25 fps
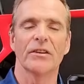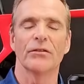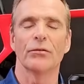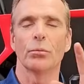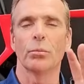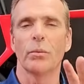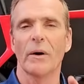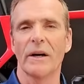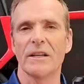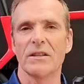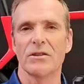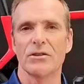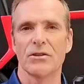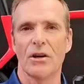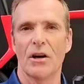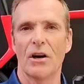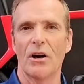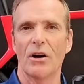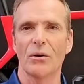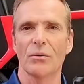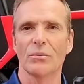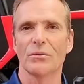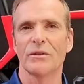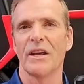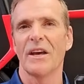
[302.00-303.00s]
his weight to
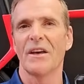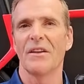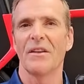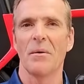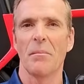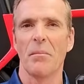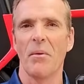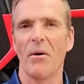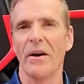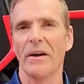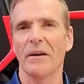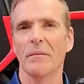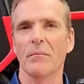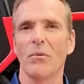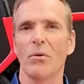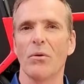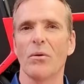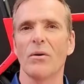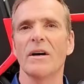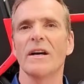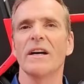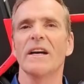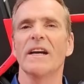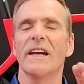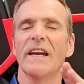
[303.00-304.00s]
hold down the bike
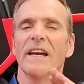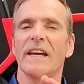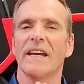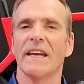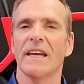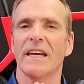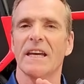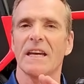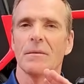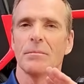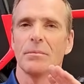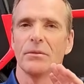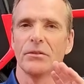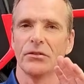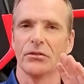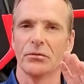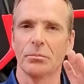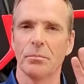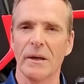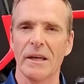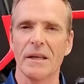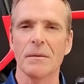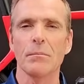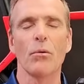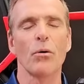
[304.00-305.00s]
more, he can keep his
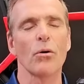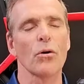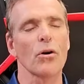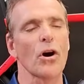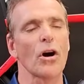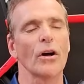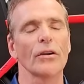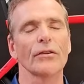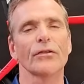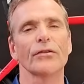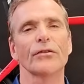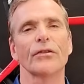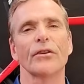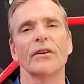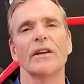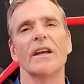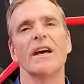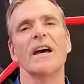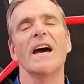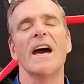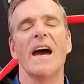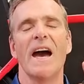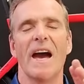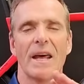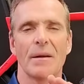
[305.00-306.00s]
speed more constant
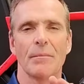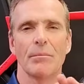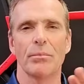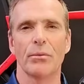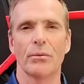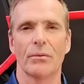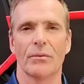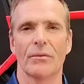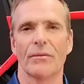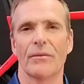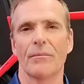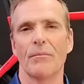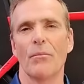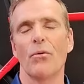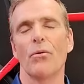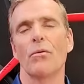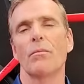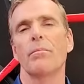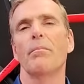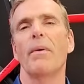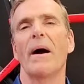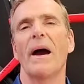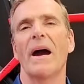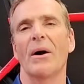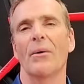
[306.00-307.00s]
and put
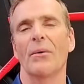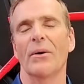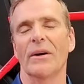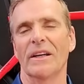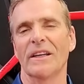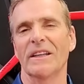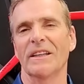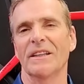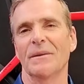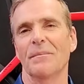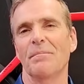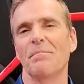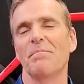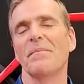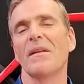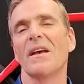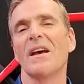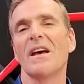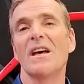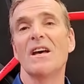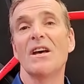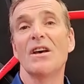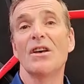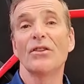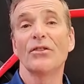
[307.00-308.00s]
more power in.
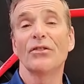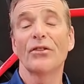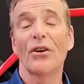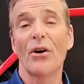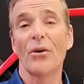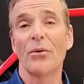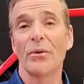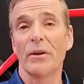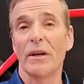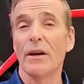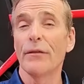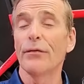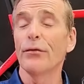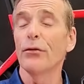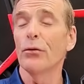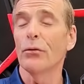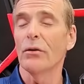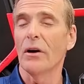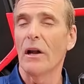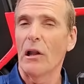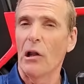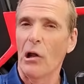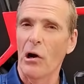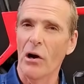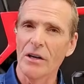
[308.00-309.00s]
So if
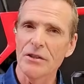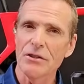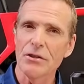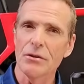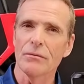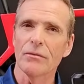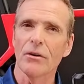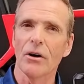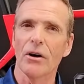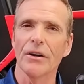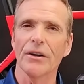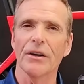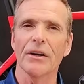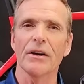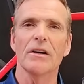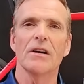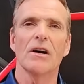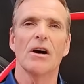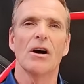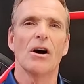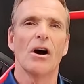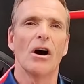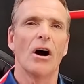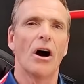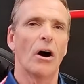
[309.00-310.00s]
you're a lighter rider,
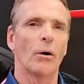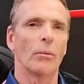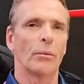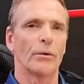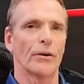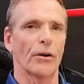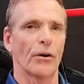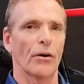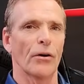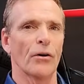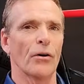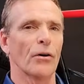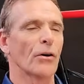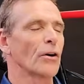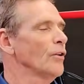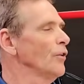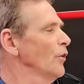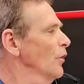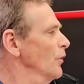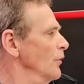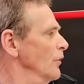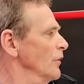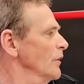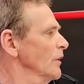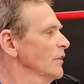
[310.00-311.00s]
I would err
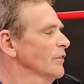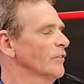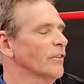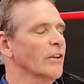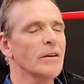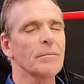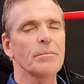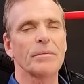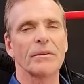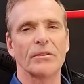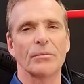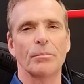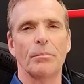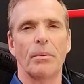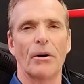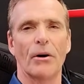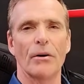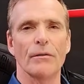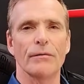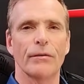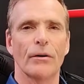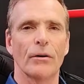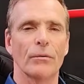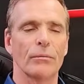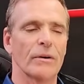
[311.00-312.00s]
not on a deepest
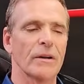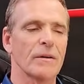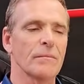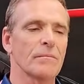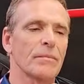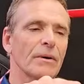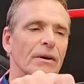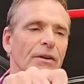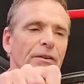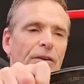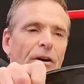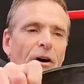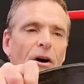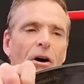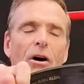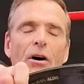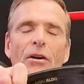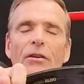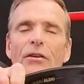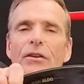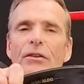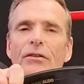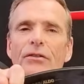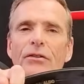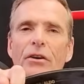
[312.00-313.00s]
profile rim, but
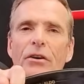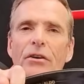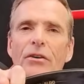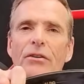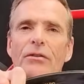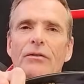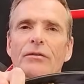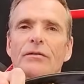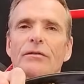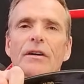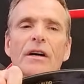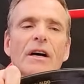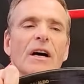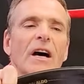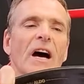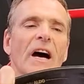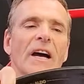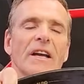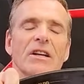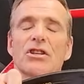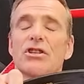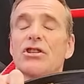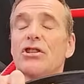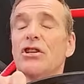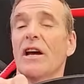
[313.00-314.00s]
on the side of
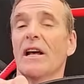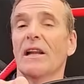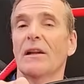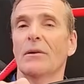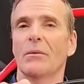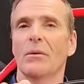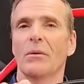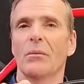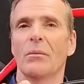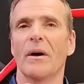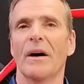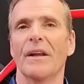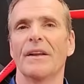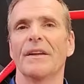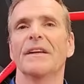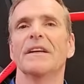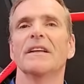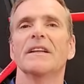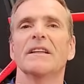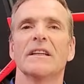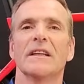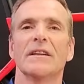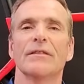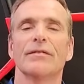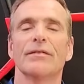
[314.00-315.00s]
a shallower one
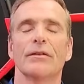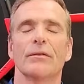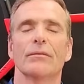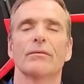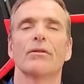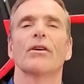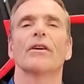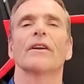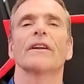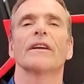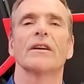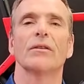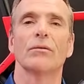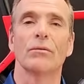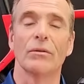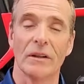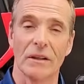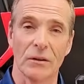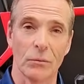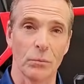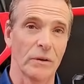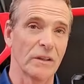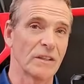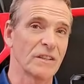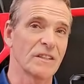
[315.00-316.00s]
if you're riding in
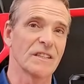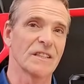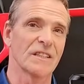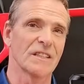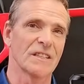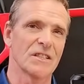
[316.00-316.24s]
really windy